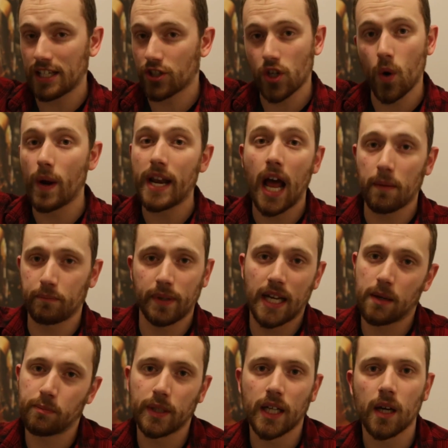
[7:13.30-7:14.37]
going up and
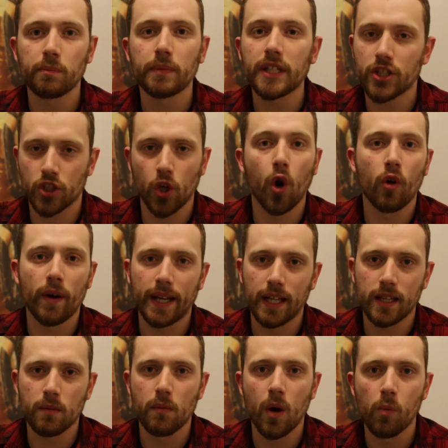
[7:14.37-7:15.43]
up and up. He's soaring
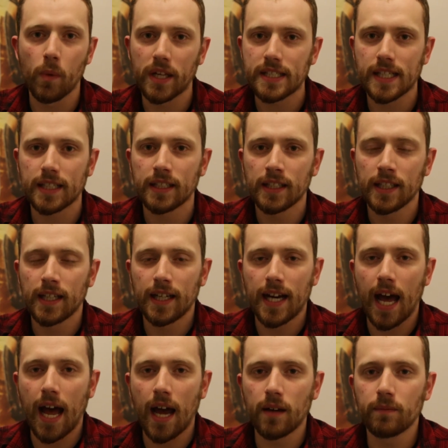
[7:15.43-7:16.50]
at the moment, and
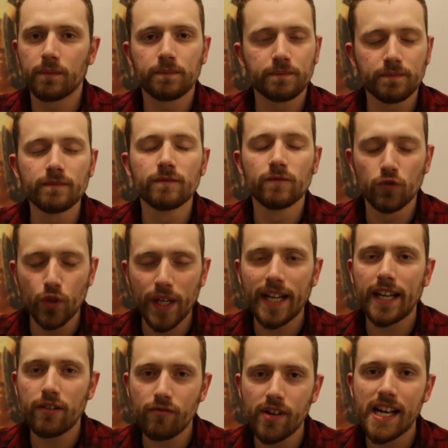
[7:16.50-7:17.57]
I'm
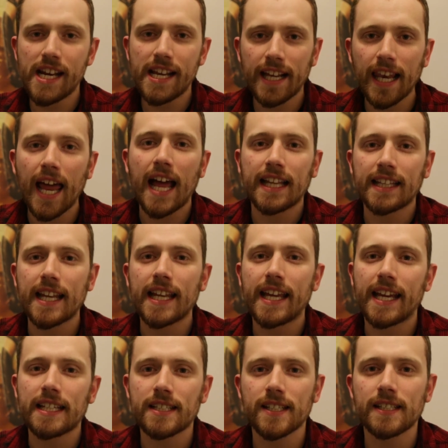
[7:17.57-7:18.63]
really glad that he
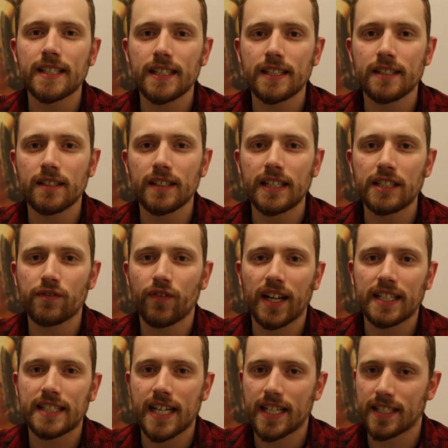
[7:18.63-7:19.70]
is, because he's
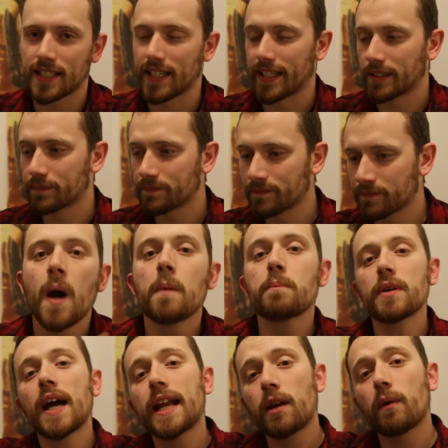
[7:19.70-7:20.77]
fantastic.
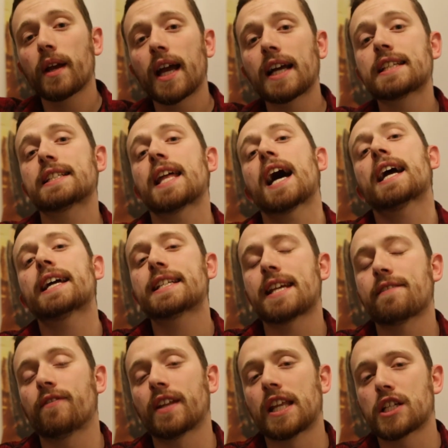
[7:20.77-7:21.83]
But anyway, guys, that is
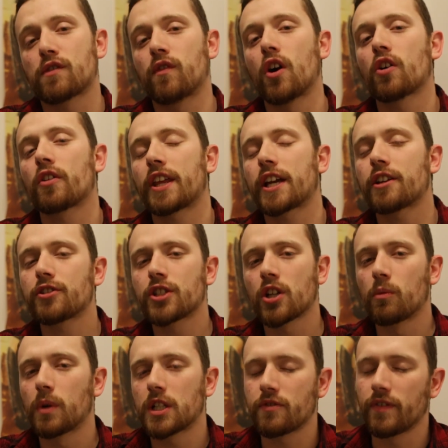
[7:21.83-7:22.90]
it for this vlog. Thank you
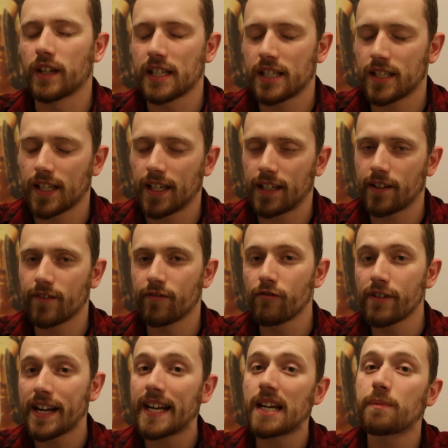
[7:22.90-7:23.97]
so much for listening. I
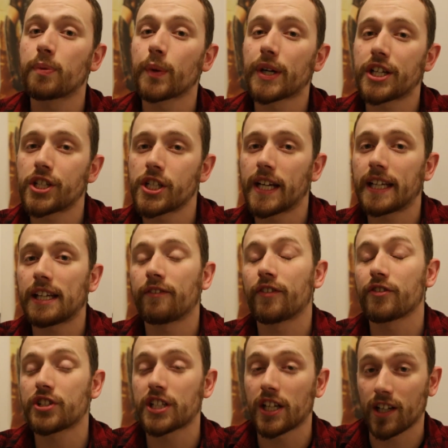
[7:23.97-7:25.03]
really appreciate if
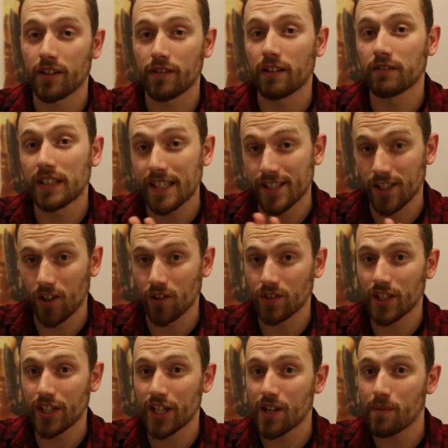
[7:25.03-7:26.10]
you've stuck around this long
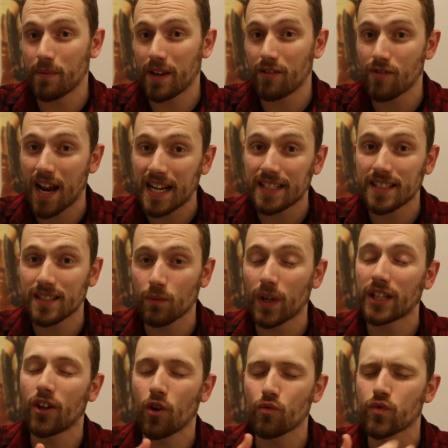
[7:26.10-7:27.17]
to hear me rant.
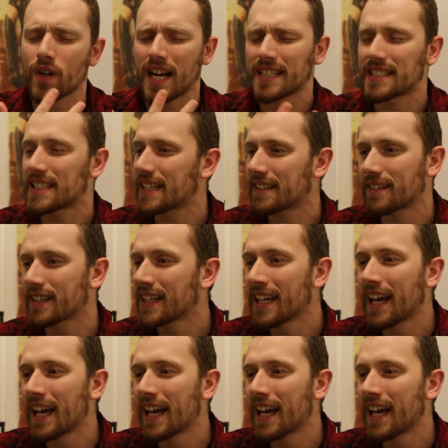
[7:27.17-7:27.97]
Well, not rant. I